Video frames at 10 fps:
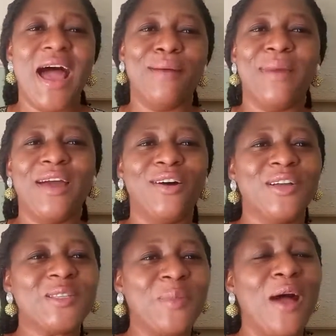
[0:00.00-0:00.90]
and my
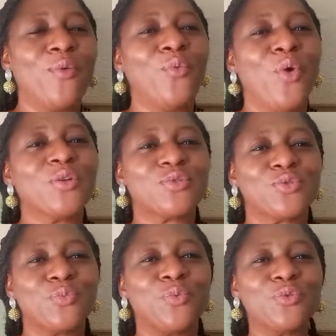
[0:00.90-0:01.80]
husband wants
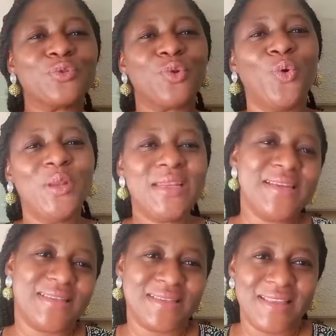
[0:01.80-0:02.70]
to put
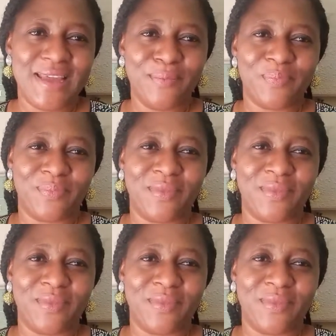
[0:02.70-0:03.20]
only his name